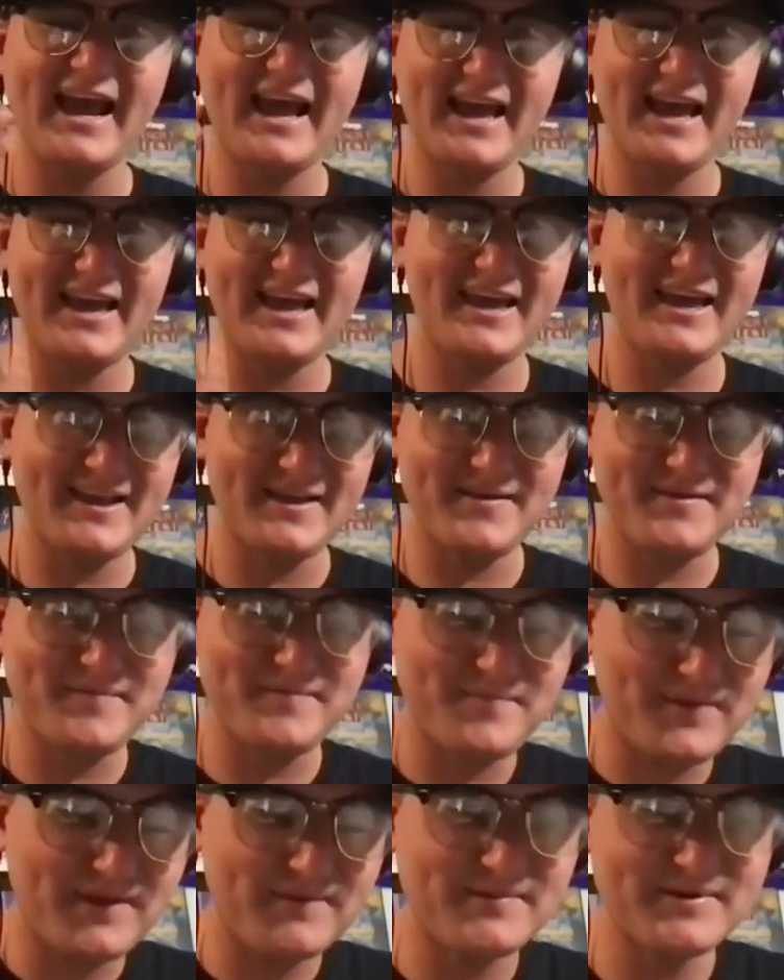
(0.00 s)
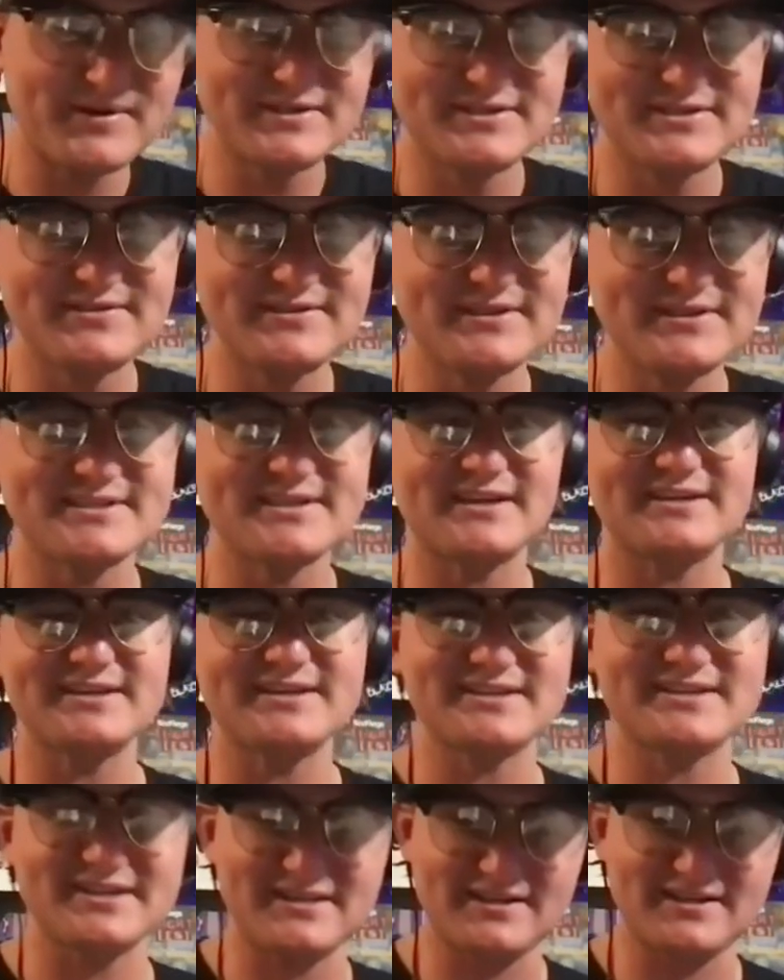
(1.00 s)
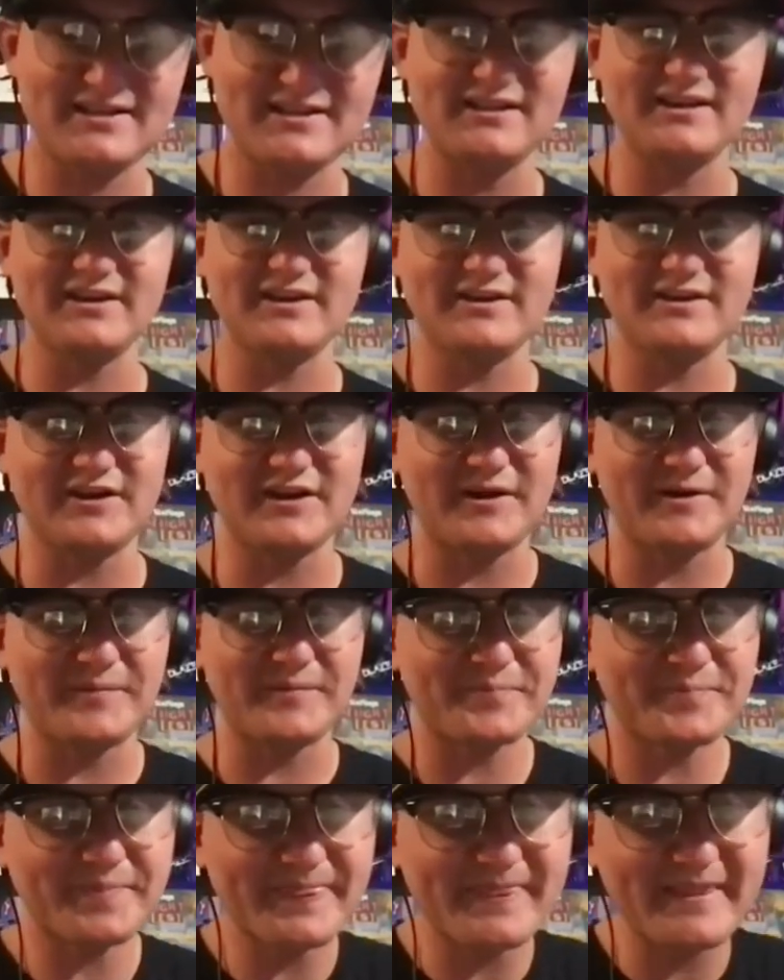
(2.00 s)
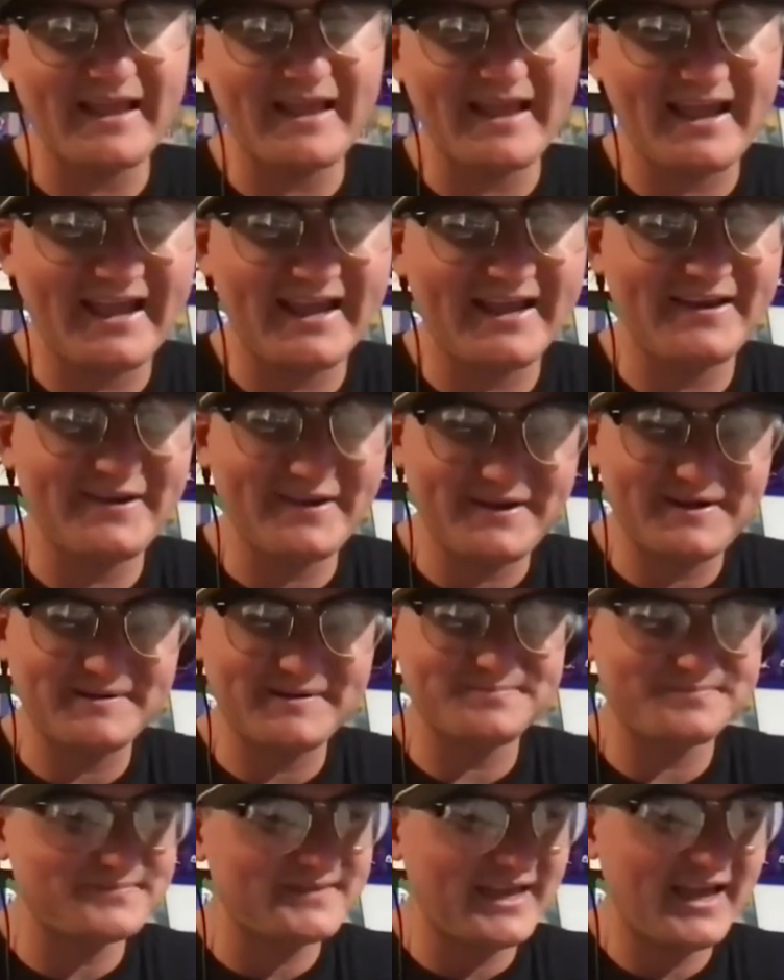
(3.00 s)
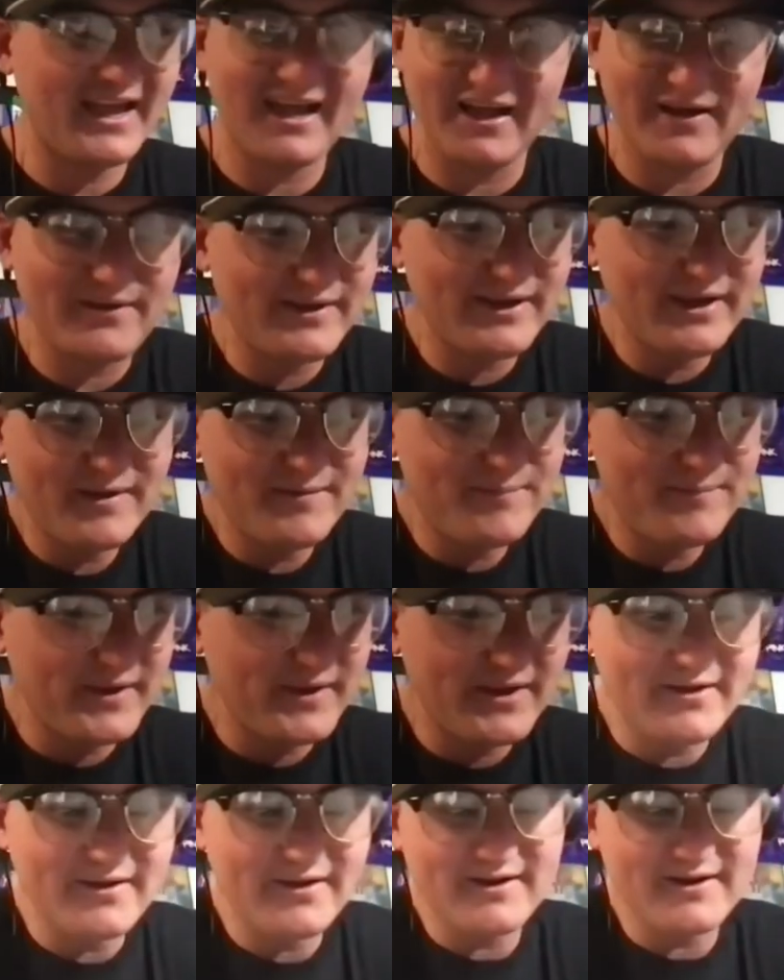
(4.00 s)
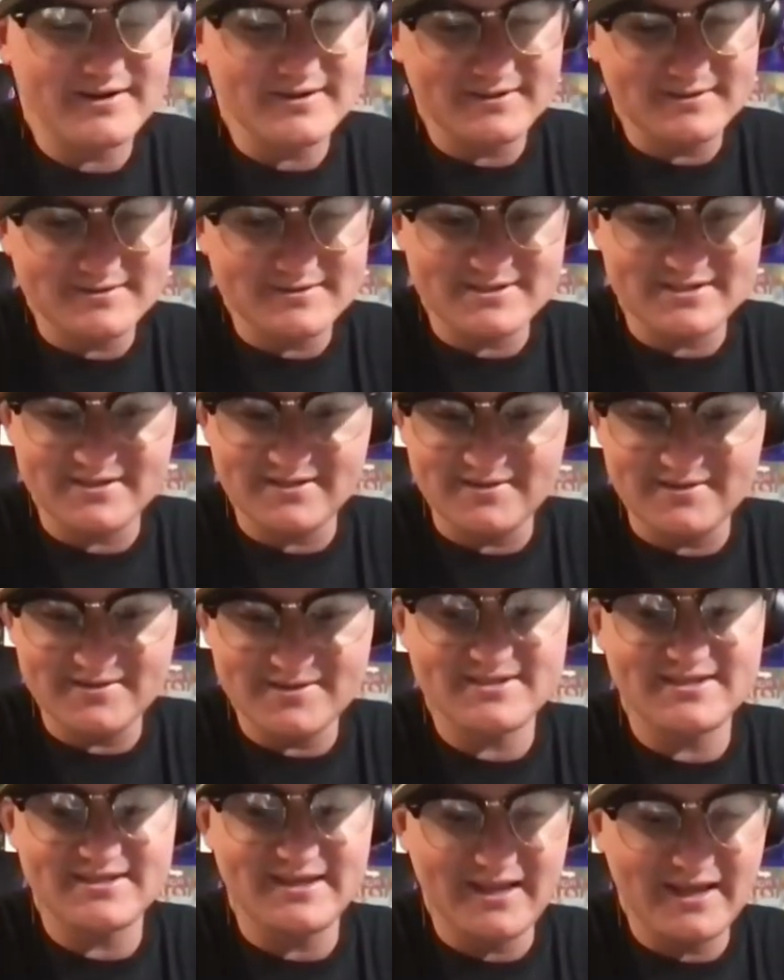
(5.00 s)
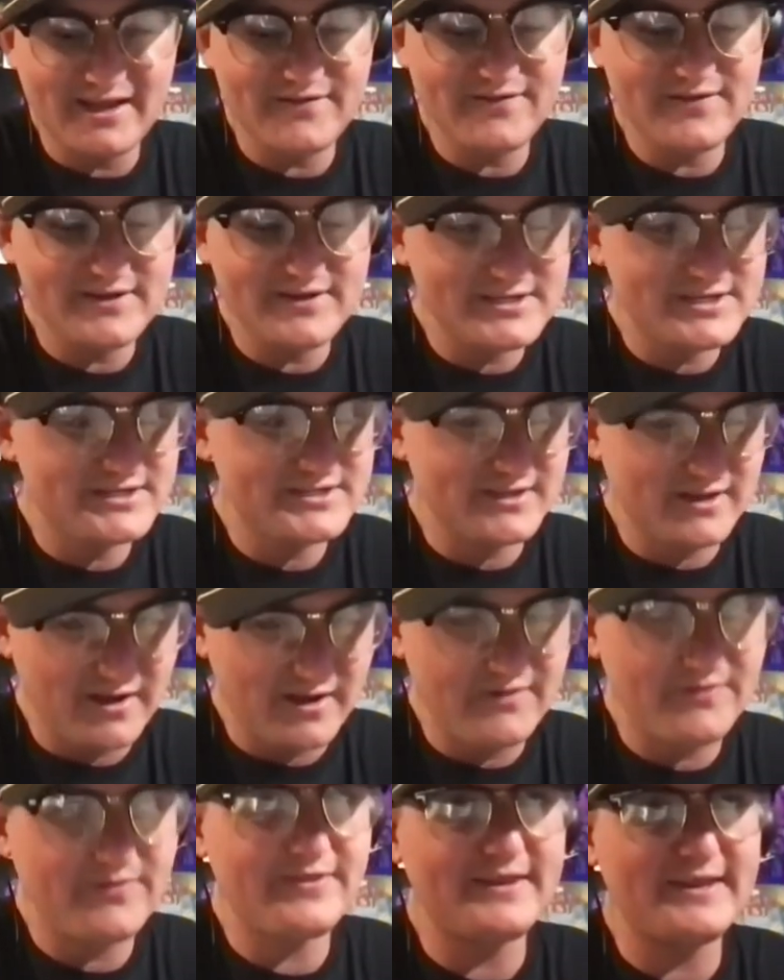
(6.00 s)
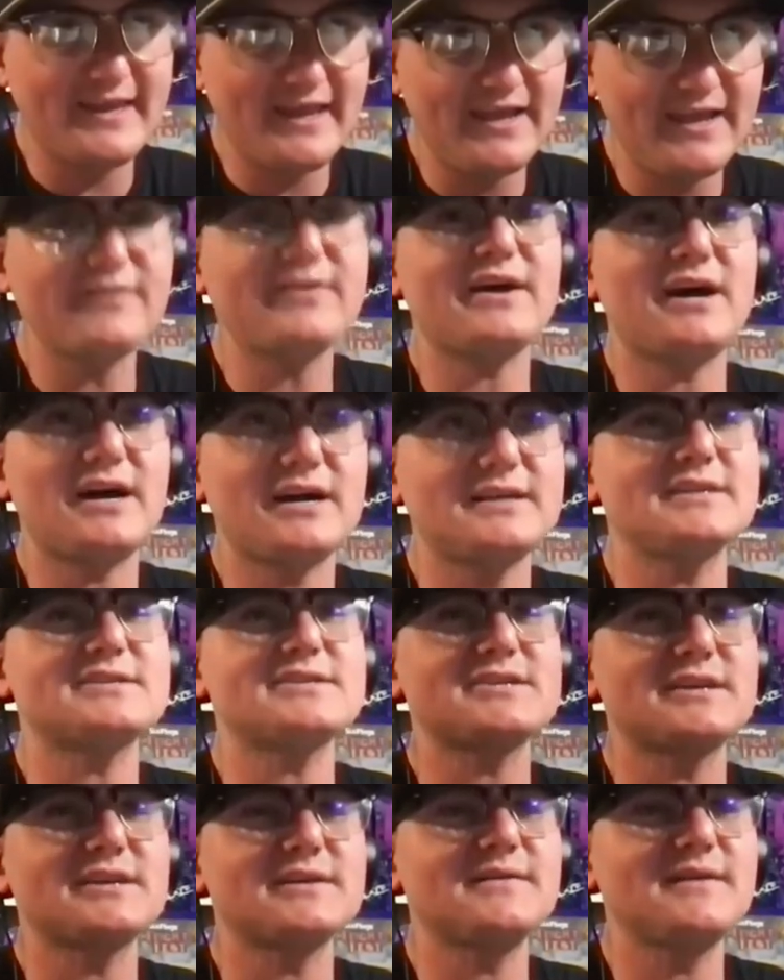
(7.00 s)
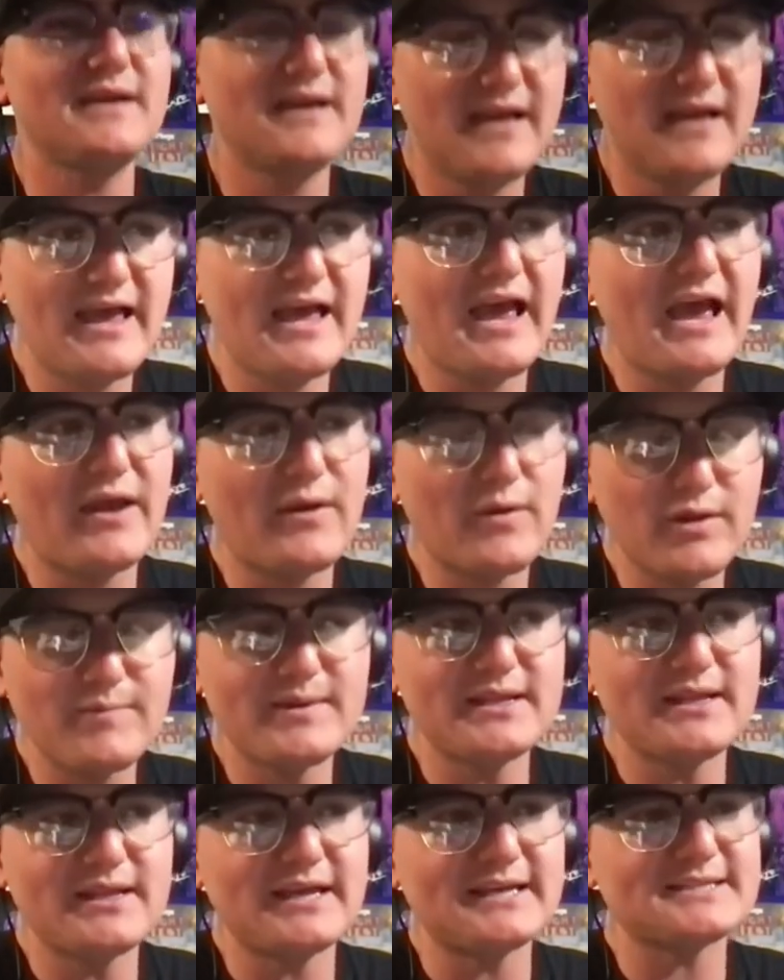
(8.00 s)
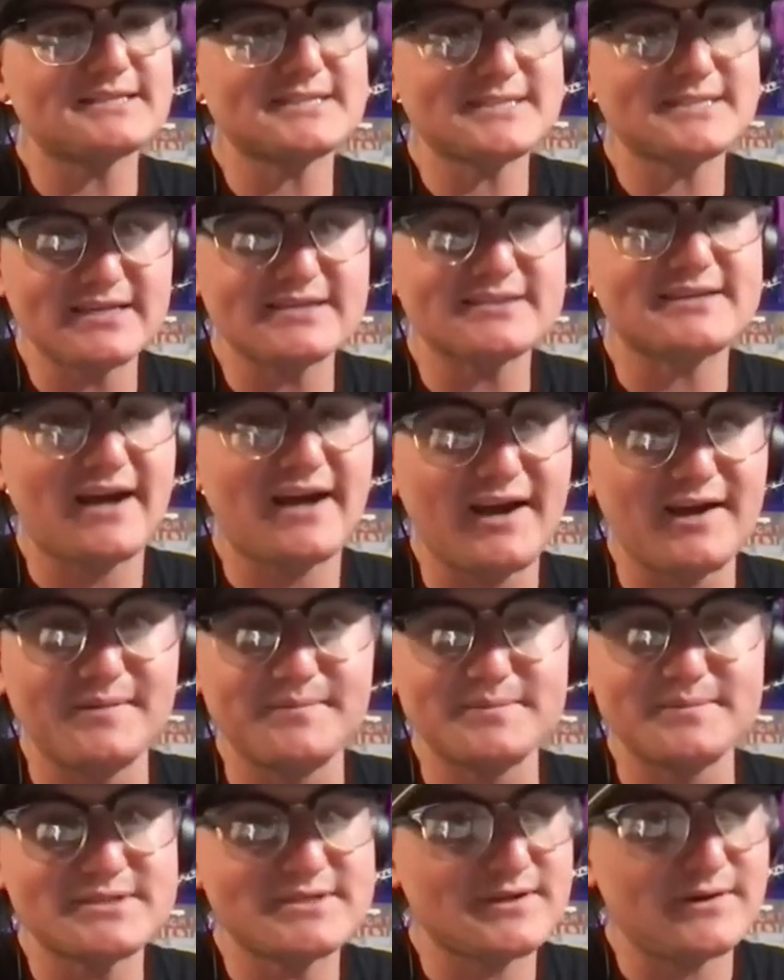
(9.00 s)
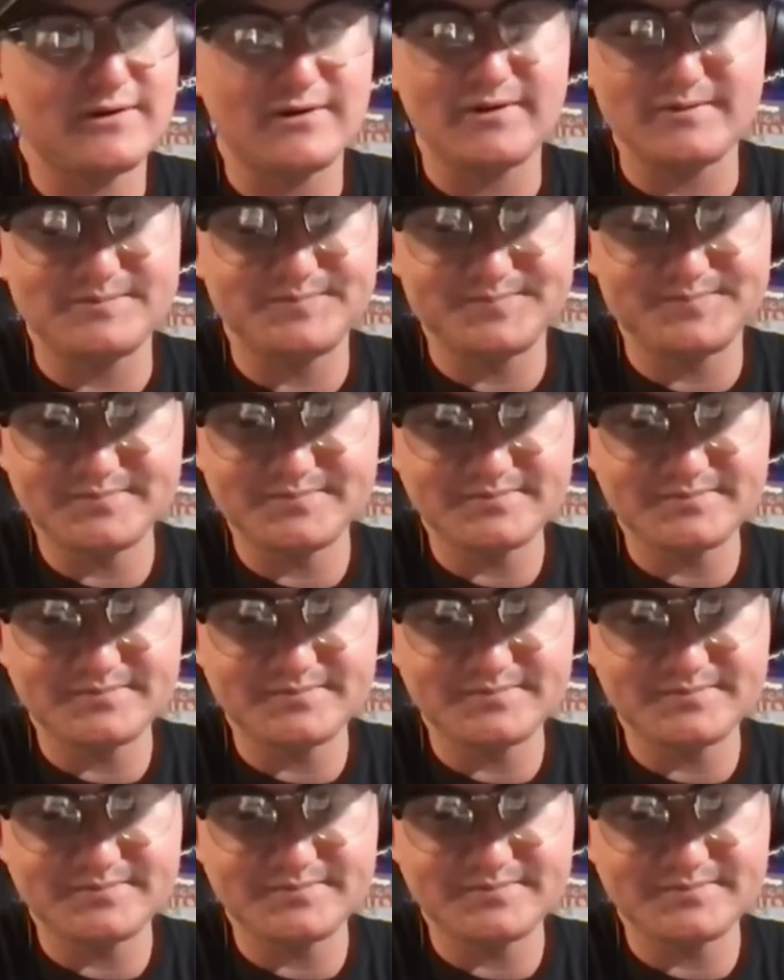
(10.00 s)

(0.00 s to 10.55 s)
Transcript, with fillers: and be able to do this audition clean, you know? And, um, yeah, I only had been on stilts the day of the, sh- uh, the day of the audition had only been, like, six times, so...